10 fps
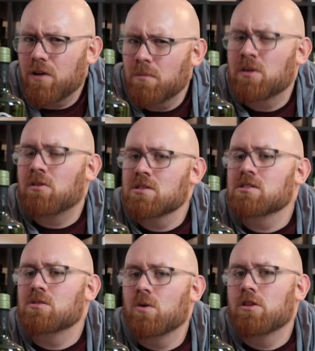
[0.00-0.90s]
come across
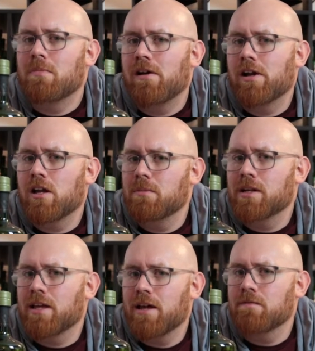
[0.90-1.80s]
in North America, but
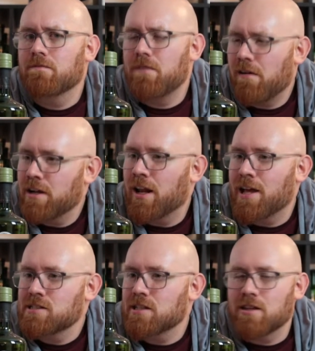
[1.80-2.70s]
again, very
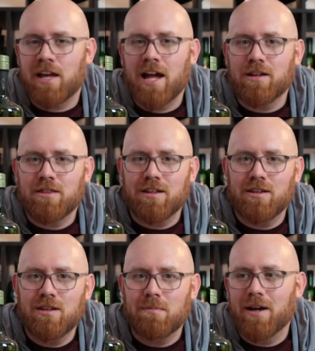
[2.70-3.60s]
classic. The kind of thing that
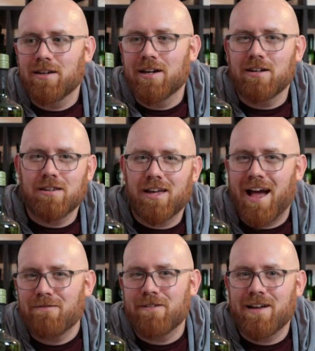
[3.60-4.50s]
you might get at the
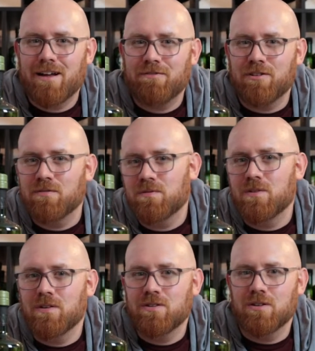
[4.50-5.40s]
cafe after you've
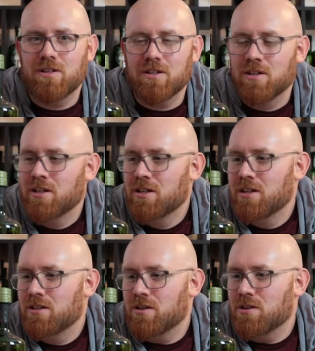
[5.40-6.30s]
done your
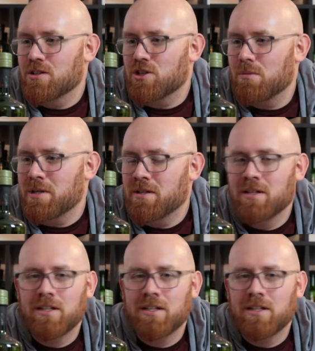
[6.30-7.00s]
shopping.